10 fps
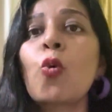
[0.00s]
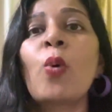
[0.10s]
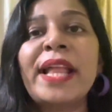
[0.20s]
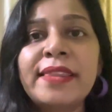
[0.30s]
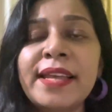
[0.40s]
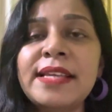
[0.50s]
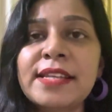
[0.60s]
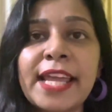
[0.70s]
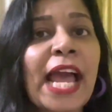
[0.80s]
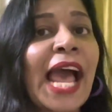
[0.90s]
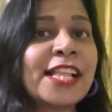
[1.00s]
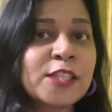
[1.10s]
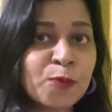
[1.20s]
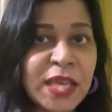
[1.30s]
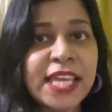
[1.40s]
one thing is like IELTS
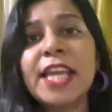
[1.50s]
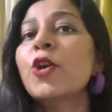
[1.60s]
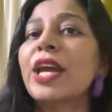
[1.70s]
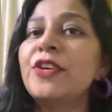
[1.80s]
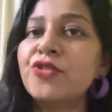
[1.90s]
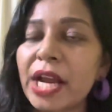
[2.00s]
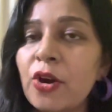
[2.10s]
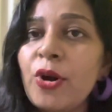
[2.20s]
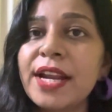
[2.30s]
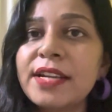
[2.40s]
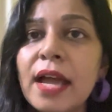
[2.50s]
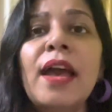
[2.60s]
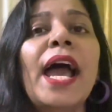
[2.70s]
speaking, you can record it